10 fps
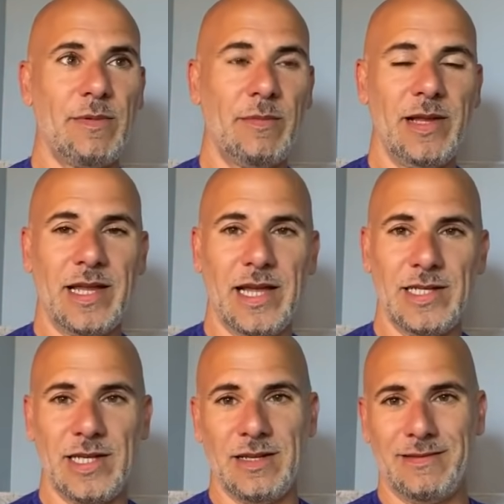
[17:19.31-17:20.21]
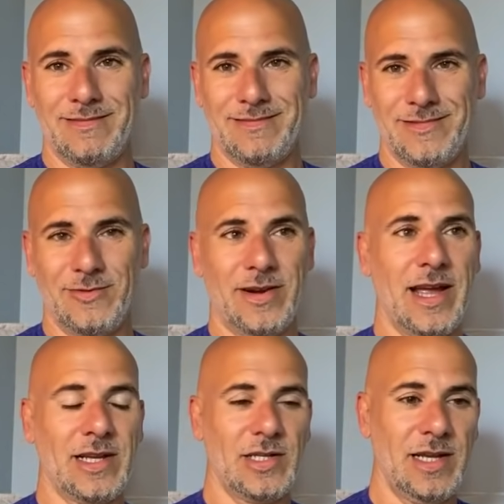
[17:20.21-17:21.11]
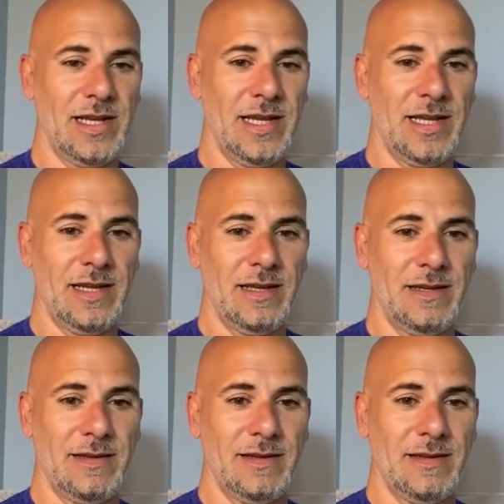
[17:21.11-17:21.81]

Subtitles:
publication were actually